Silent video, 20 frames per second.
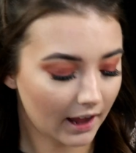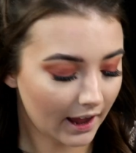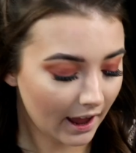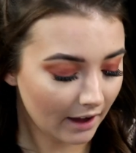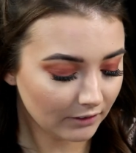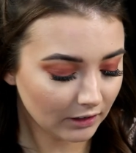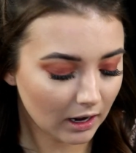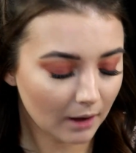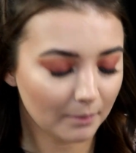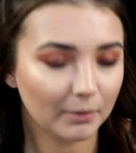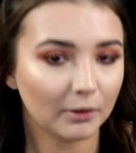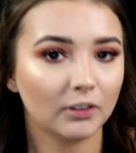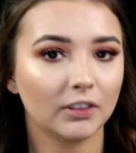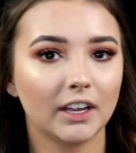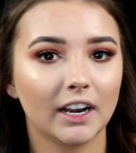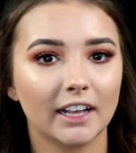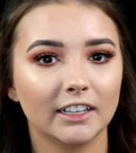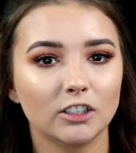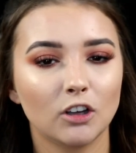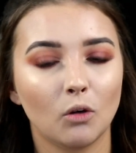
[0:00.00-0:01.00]
I have a couple
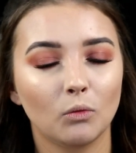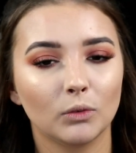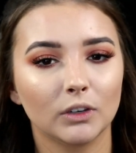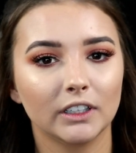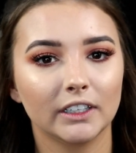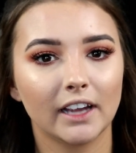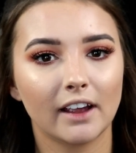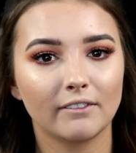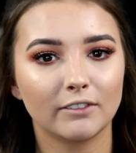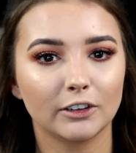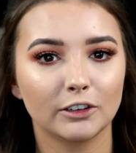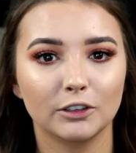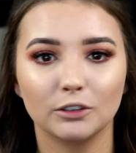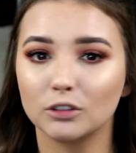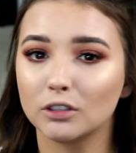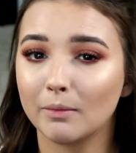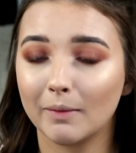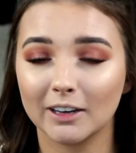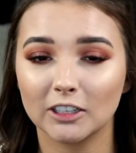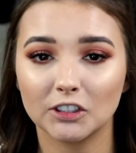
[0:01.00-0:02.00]
that I don't really ever
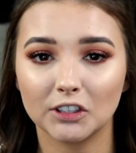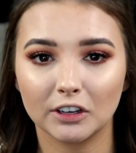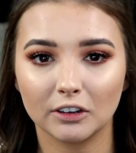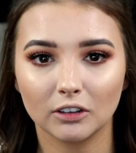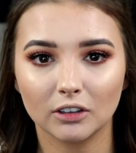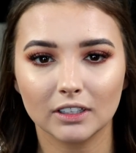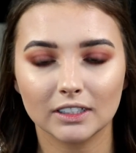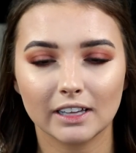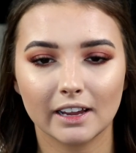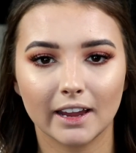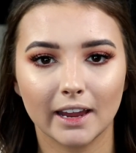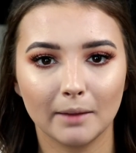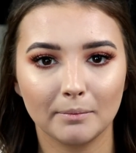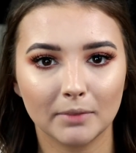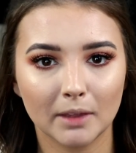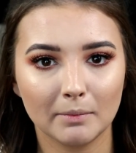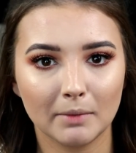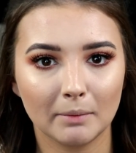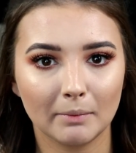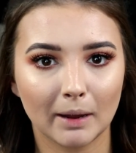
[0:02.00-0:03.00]
use on my channel because I
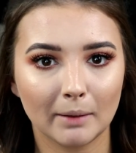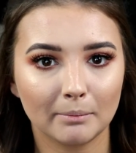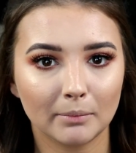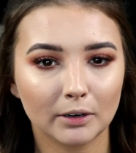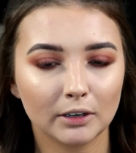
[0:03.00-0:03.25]
keep them in my